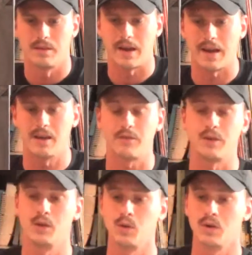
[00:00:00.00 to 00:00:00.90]
and if
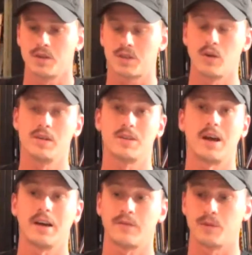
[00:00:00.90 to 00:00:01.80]
you so
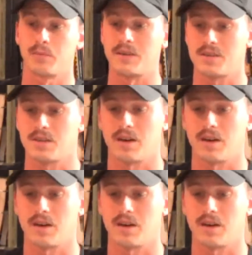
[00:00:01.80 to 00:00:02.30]
desire, if you place this